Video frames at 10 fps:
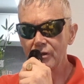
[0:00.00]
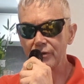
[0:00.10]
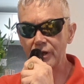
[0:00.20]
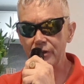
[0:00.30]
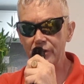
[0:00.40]

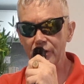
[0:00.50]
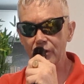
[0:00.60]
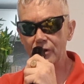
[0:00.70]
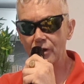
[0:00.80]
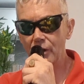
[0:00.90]
Then the
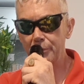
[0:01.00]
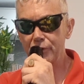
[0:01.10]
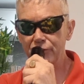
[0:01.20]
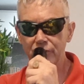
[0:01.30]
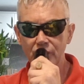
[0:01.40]

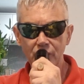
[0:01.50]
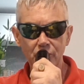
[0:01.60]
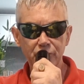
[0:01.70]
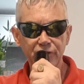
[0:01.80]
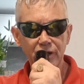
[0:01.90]
coppers
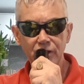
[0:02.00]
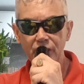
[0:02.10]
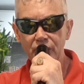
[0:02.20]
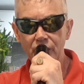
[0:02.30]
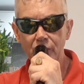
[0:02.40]
come
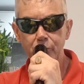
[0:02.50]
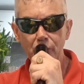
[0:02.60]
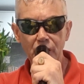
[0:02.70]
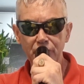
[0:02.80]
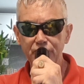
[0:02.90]
taking up
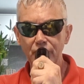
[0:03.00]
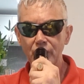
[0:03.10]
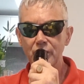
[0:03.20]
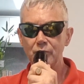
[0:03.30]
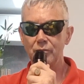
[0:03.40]
my
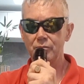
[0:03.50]
time.